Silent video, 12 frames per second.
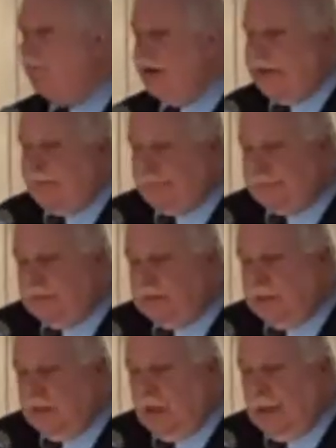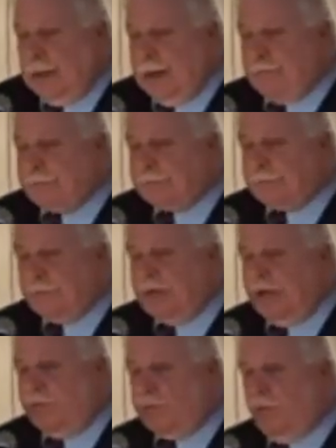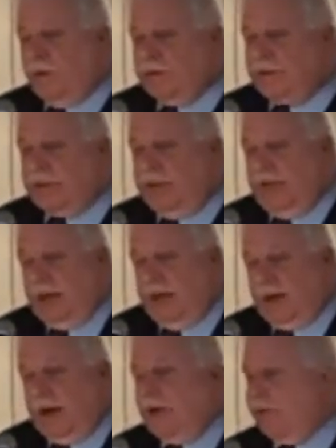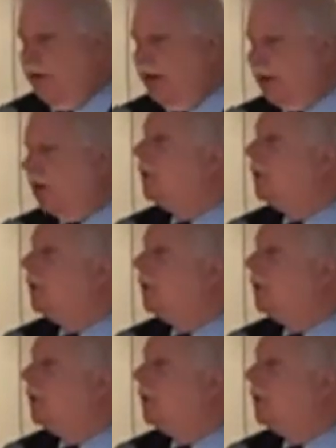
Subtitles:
committee and of course the honorary